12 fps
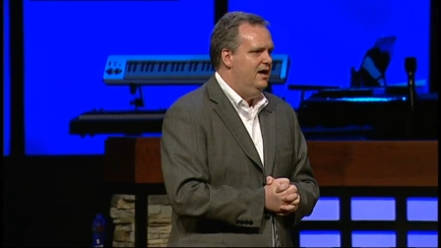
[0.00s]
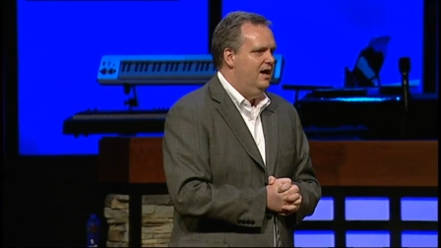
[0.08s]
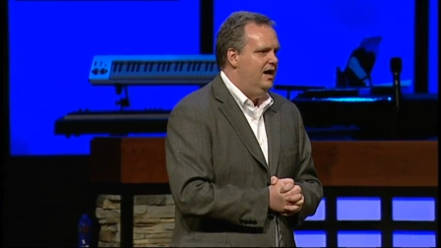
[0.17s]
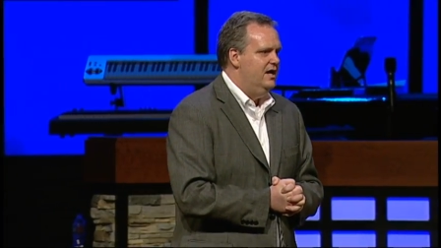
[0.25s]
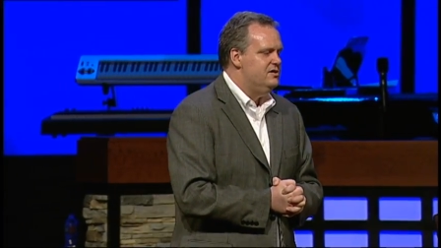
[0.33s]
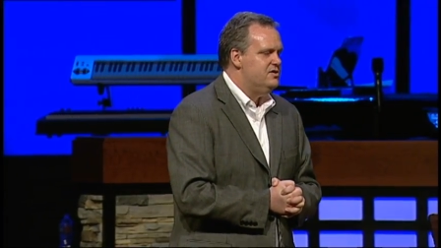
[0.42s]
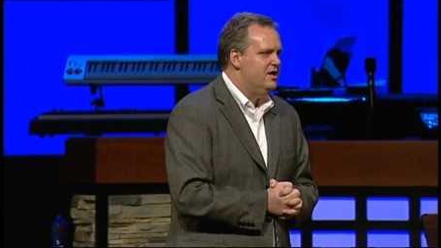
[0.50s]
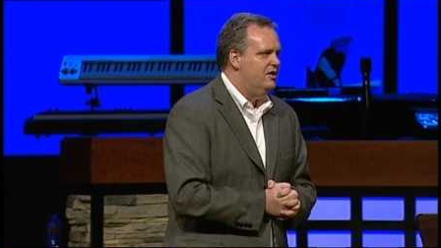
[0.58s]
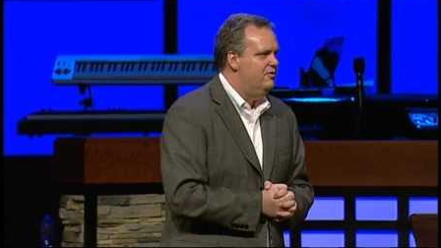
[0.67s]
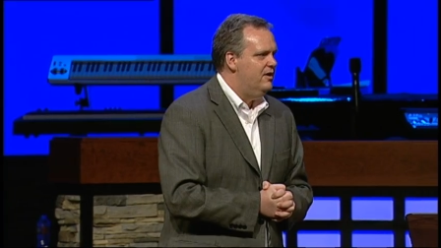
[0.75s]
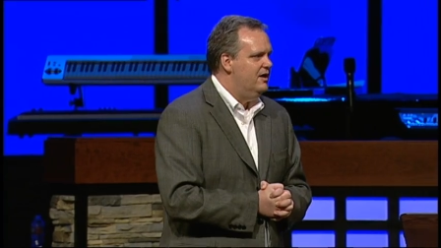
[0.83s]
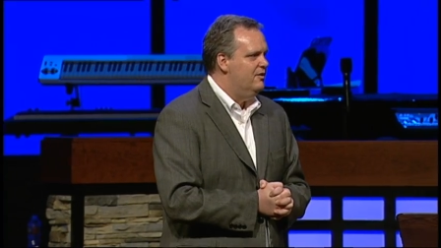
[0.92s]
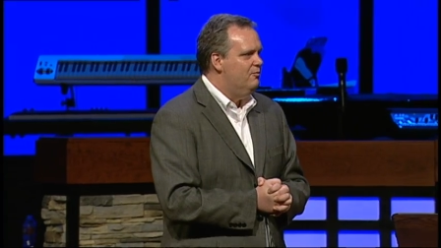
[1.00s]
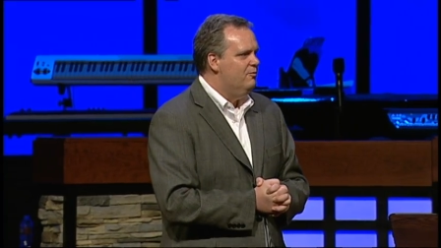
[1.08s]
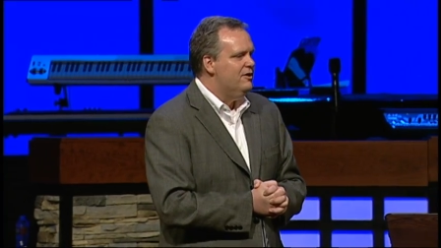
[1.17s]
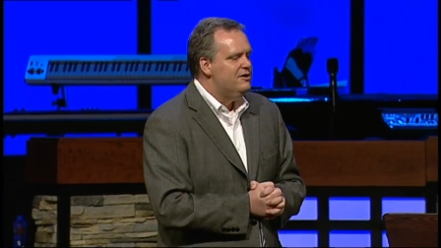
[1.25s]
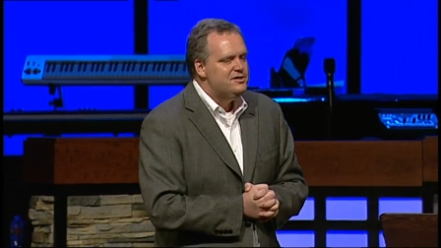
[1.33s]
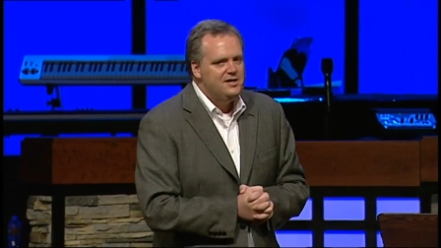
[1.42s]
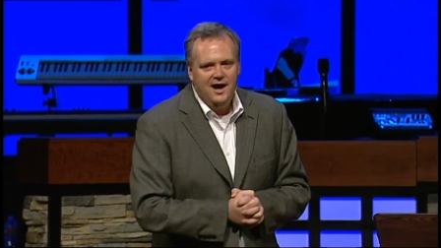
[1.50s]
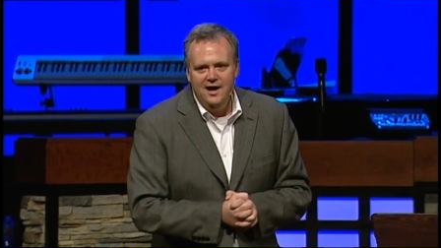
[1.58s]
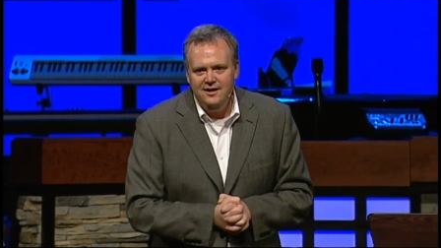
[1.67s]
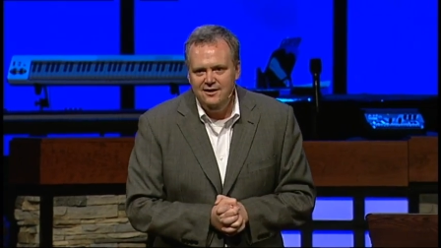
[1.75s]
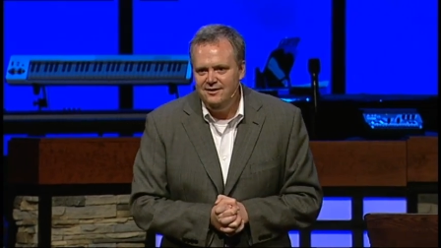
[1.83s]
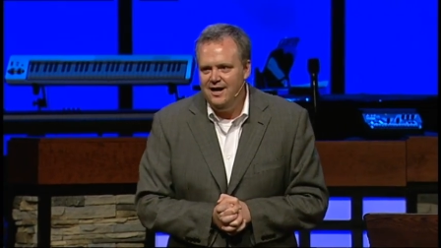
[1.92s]
And so uh, we're
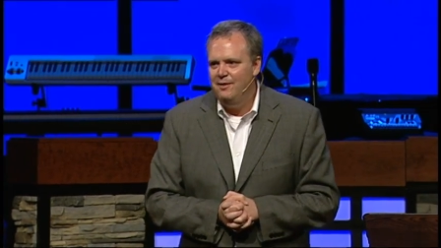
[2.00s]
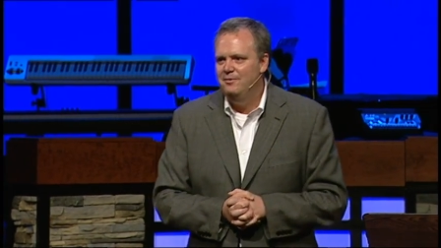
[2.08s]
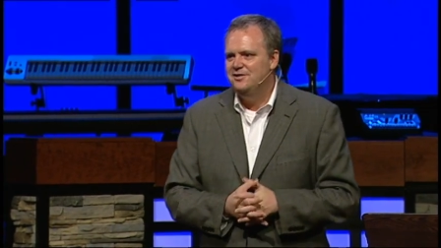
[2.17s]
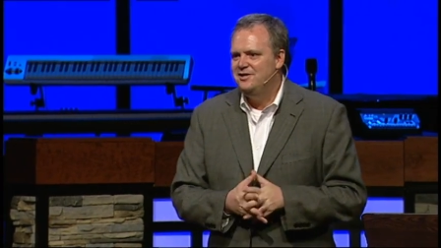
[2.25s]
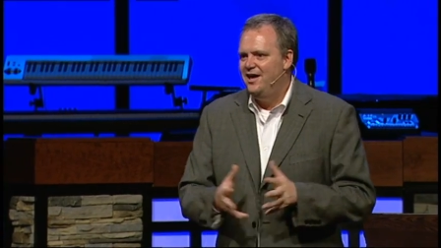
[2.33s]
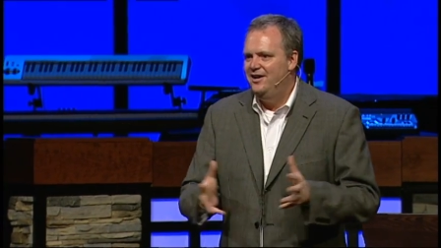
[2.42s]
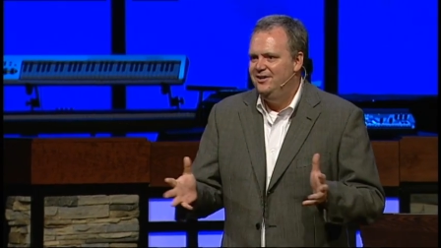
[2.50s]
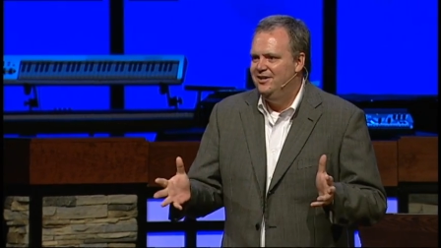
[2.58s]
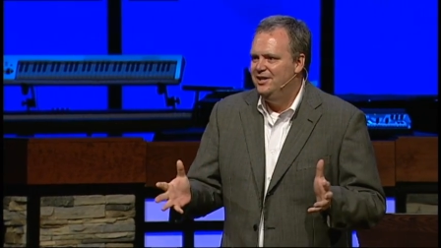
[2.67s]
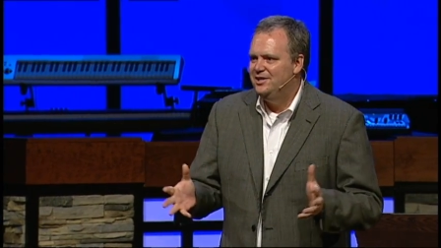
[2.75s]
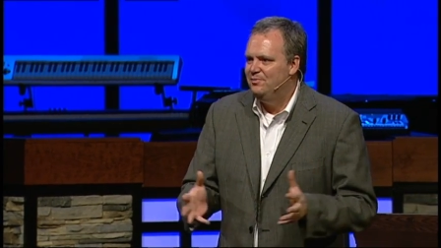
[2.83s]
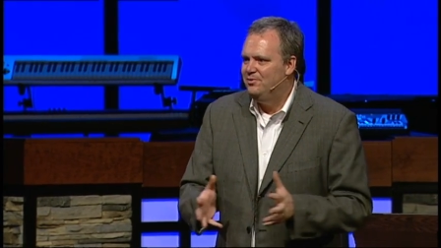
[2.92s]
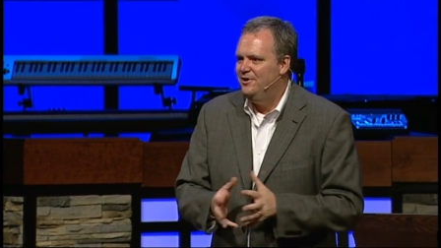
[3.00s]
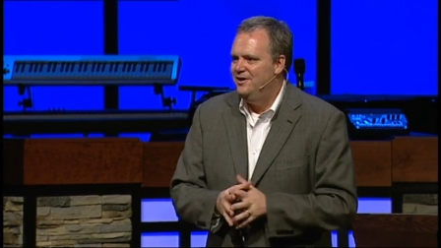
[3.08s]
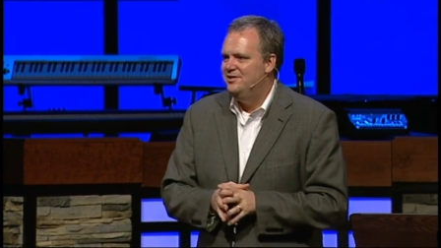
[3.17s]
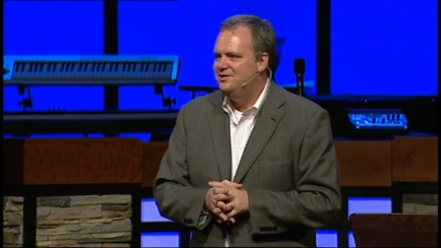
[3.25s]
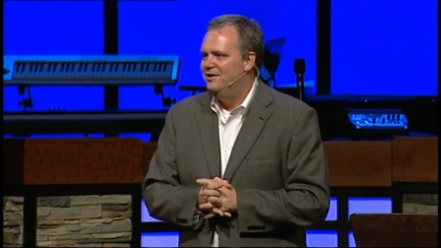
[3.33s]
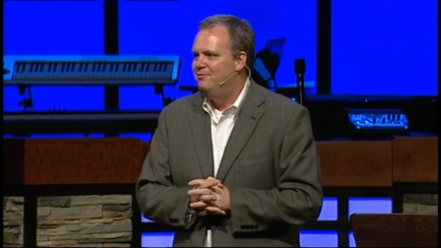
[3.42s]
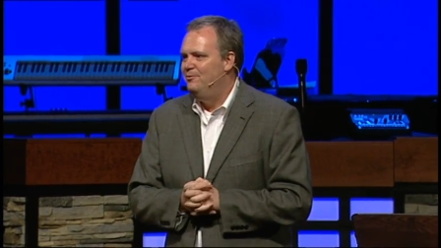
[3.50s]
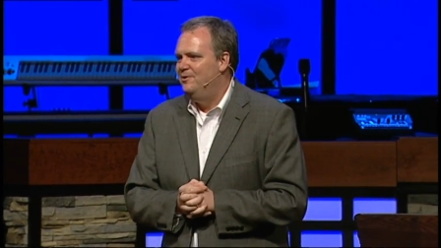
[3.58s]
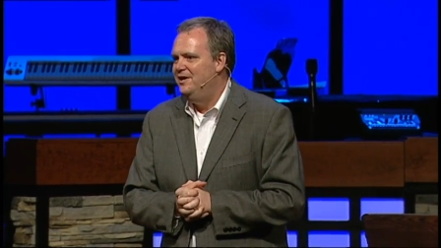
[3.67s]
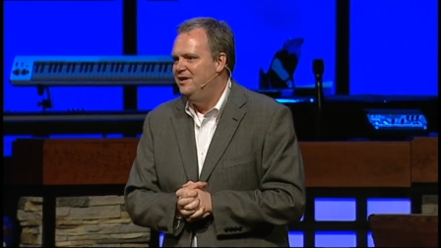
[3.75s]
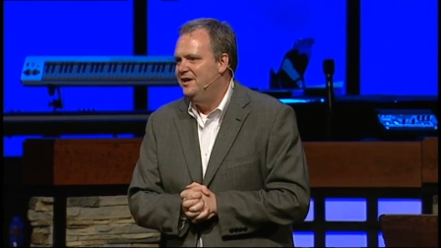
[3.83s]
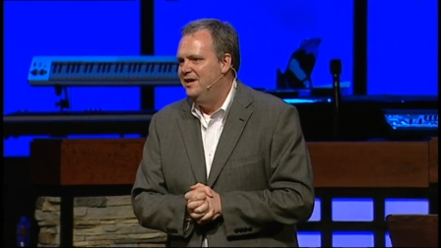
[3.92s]
excited. I'm excited to get to preach every
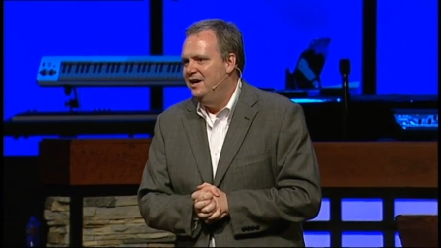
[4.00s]
week.